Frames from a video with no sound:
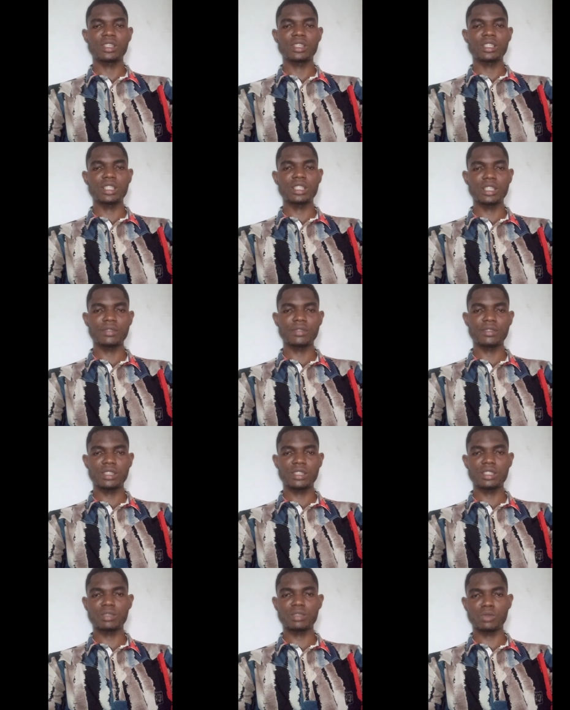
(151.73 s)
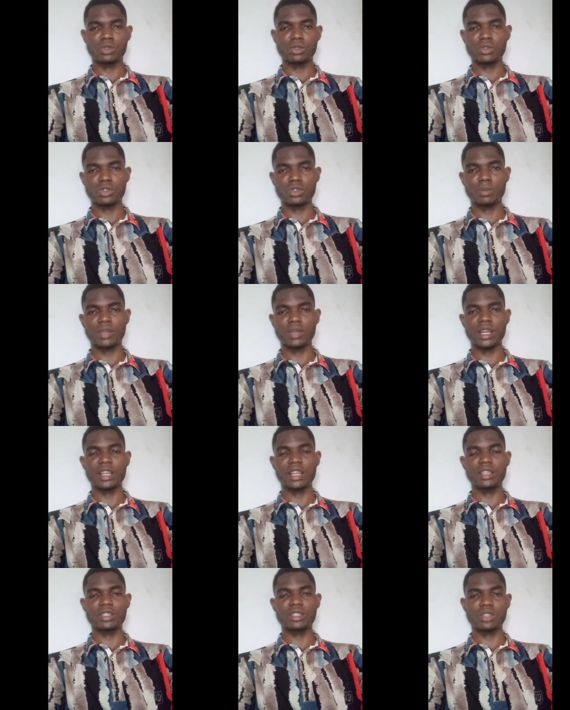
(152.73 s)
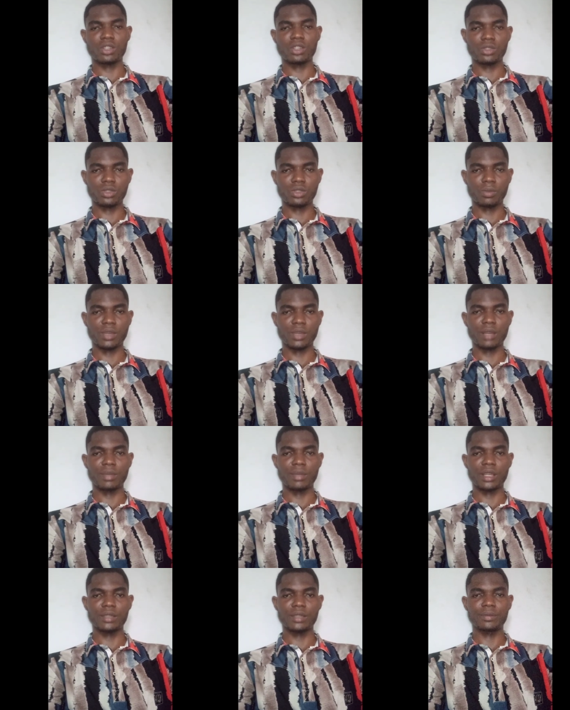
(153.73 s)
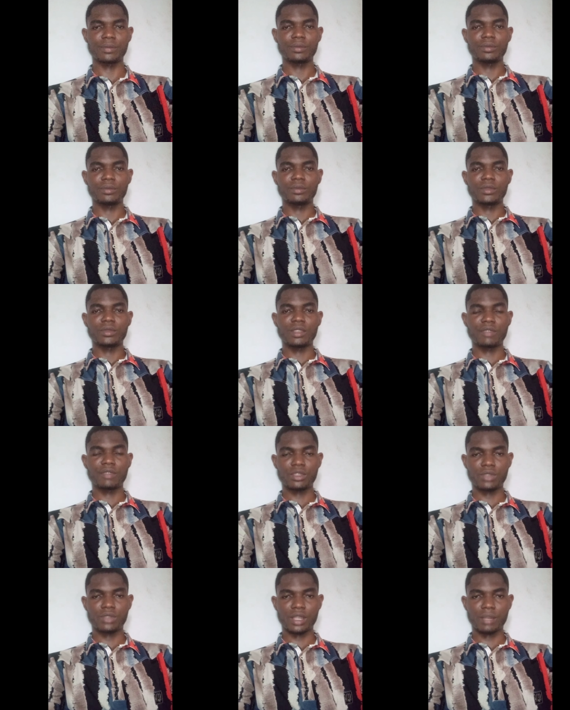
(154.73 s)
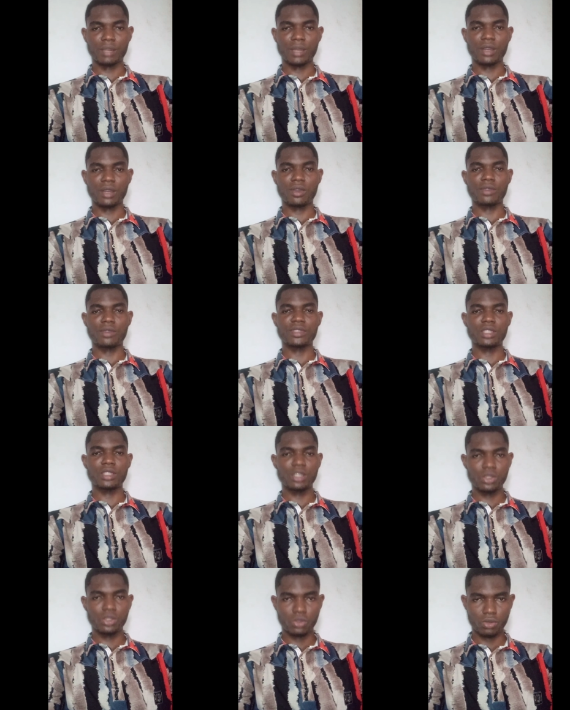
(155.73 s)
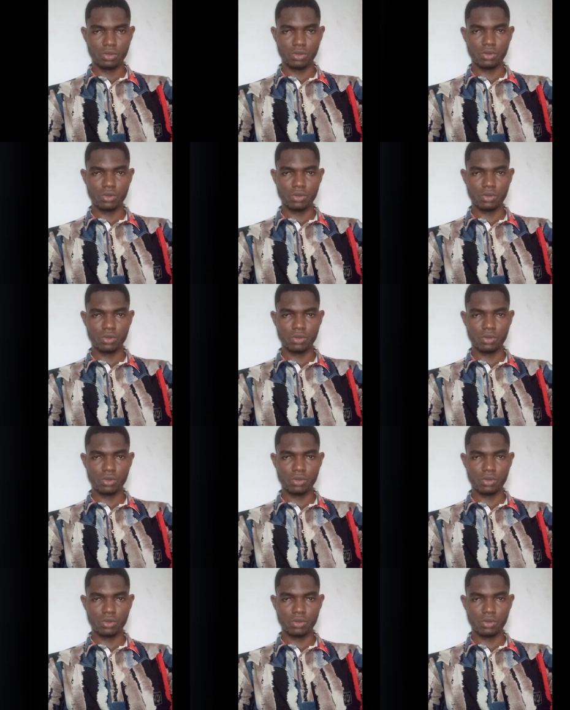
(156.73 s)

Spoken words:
gives its motor supply. It is also supplied by the ventral rami of C2